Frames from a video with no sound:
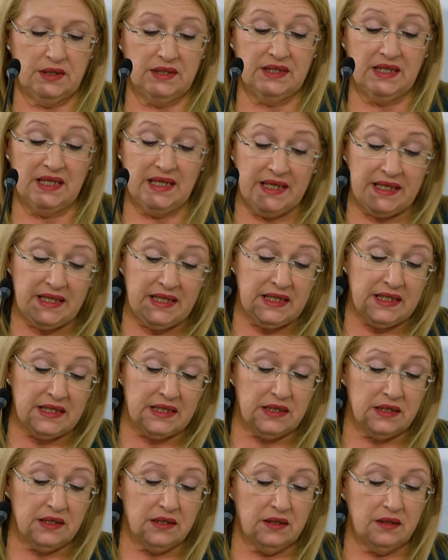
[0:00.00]
The
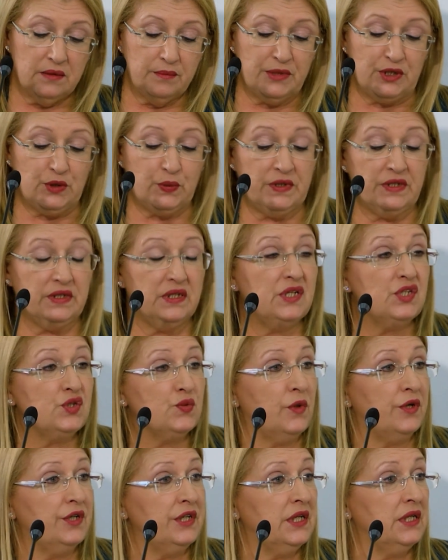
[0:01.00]
link between these
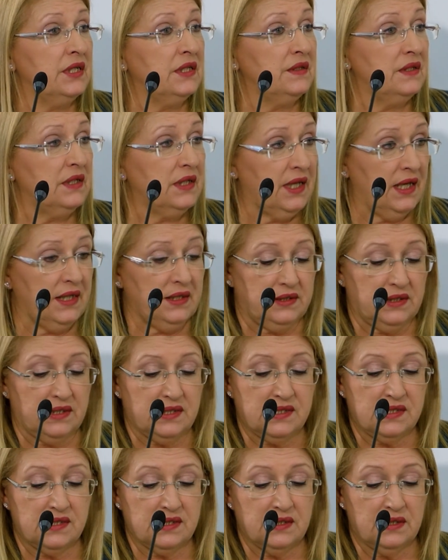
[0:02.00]
worrying
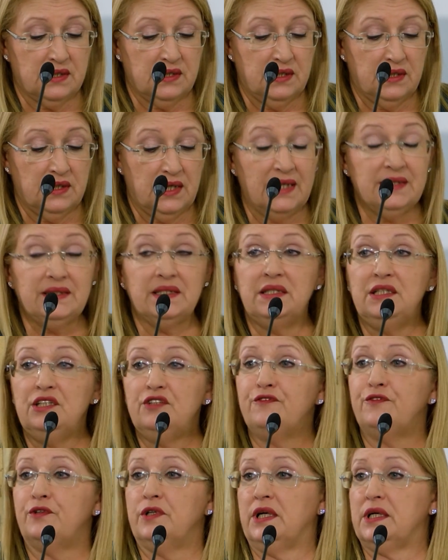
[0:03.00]
indicators and the need
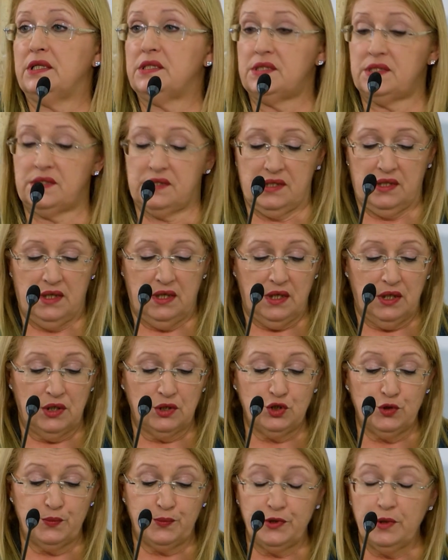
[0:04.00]
for us
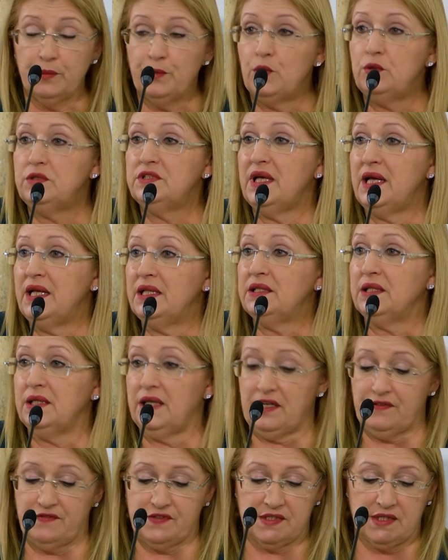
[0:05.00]
to promote healthy
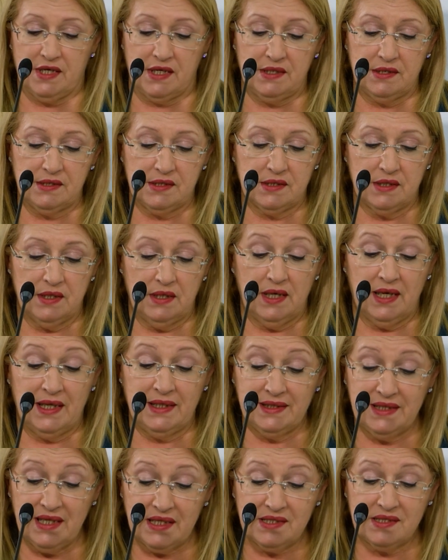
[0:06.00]
lifestyles
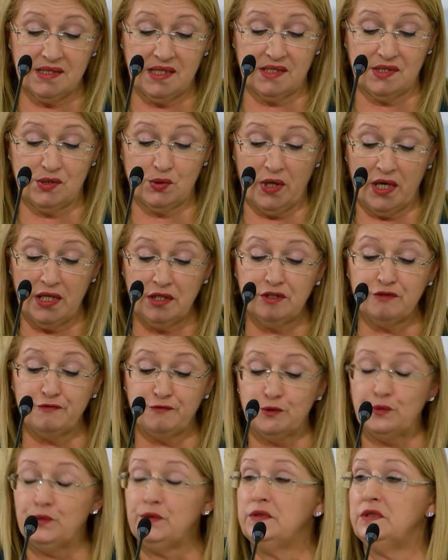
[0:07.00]
and access to healthy
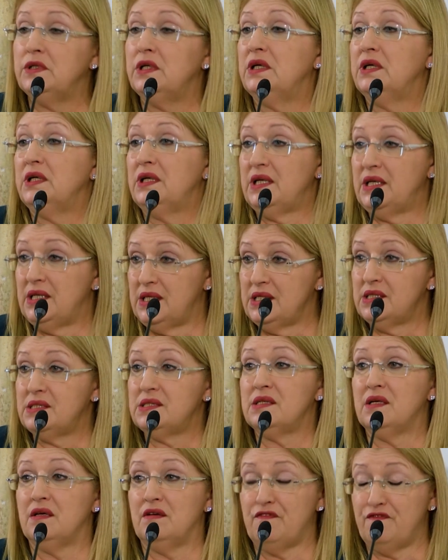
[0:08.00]
food
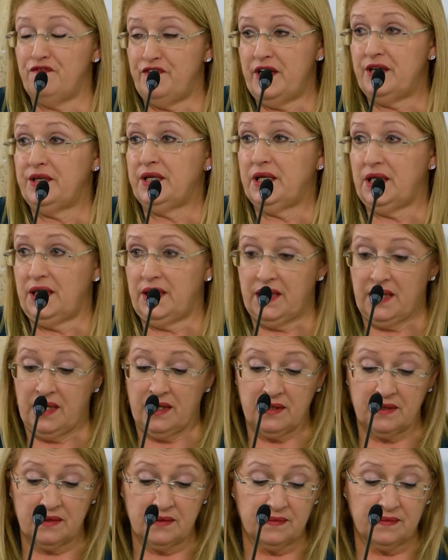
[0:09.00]
is very clear.